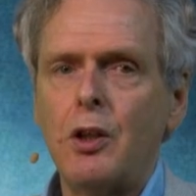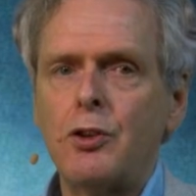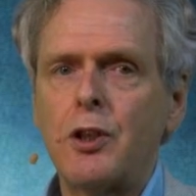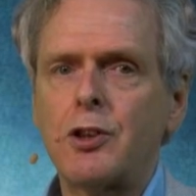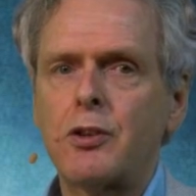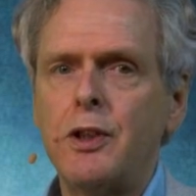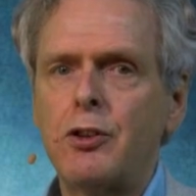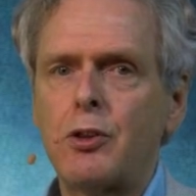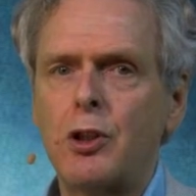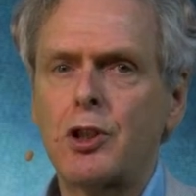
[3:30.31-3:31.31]
Such
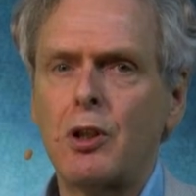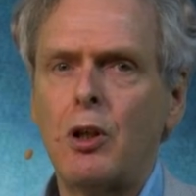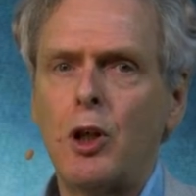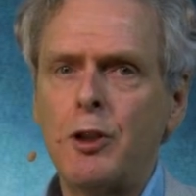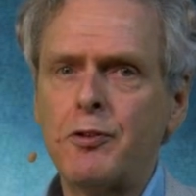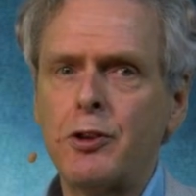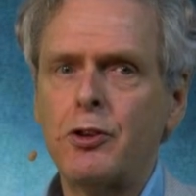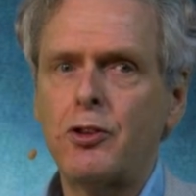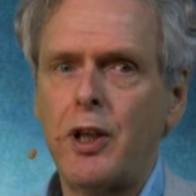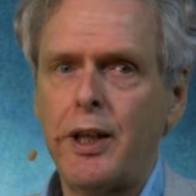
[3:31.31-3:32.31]
research
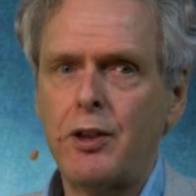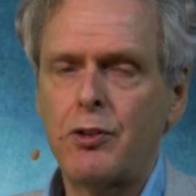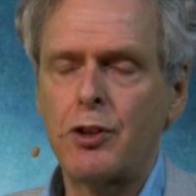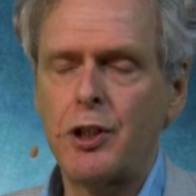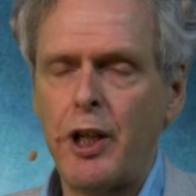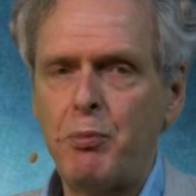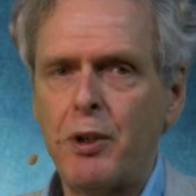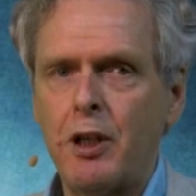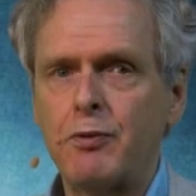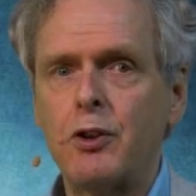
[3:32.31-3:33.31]
often takes the shape
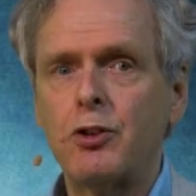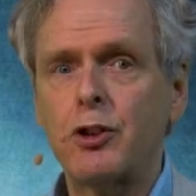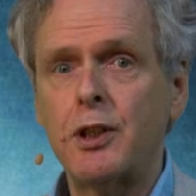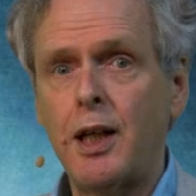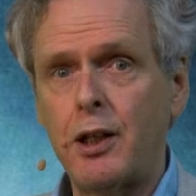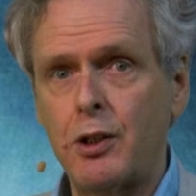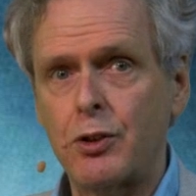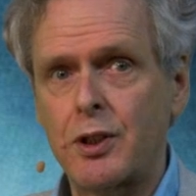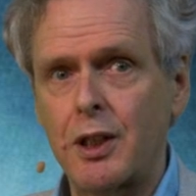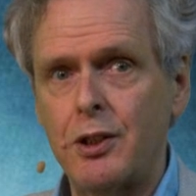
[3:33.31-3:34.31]
of scenario
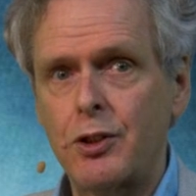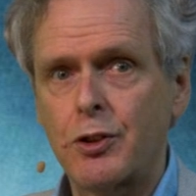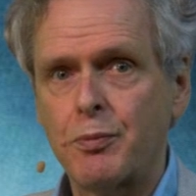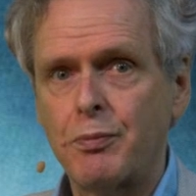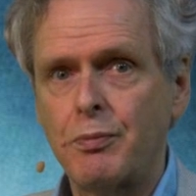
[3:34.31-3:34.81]
studies.